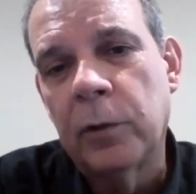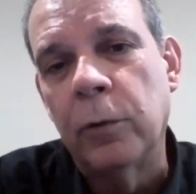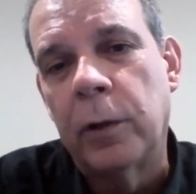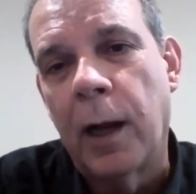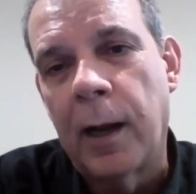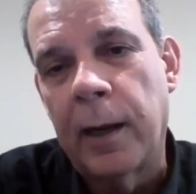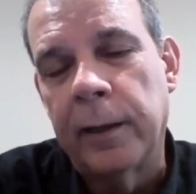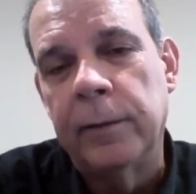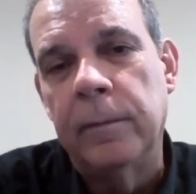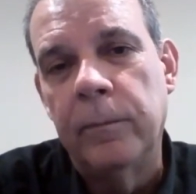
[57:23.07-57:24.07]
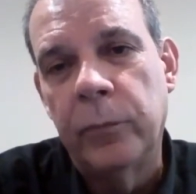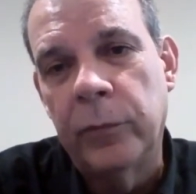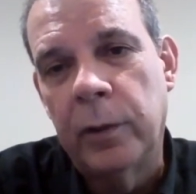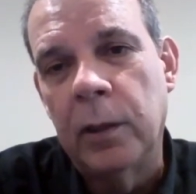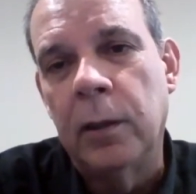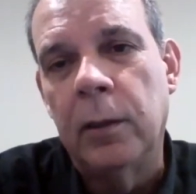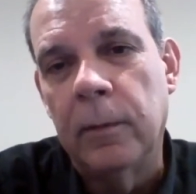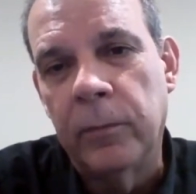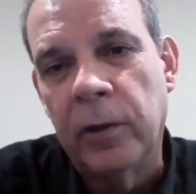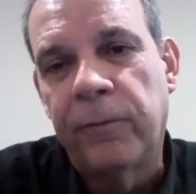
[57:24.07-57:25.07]
to guide
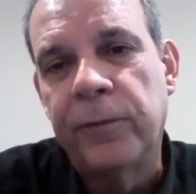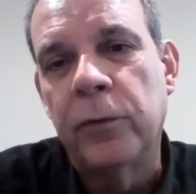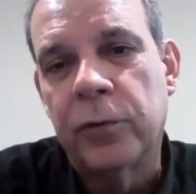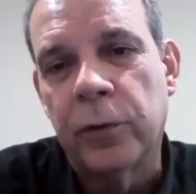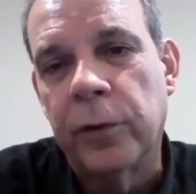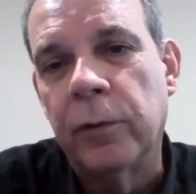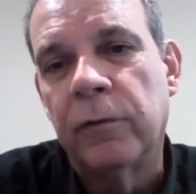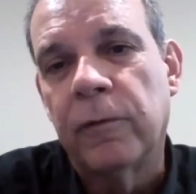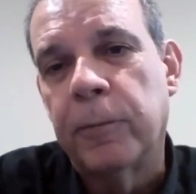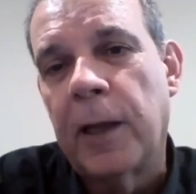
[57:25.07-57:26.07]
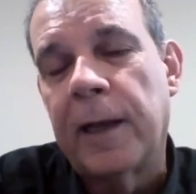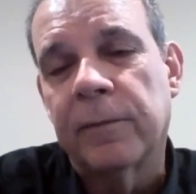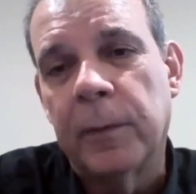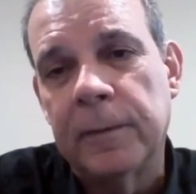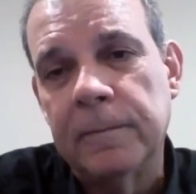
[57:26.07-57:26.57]
the future use of plasma.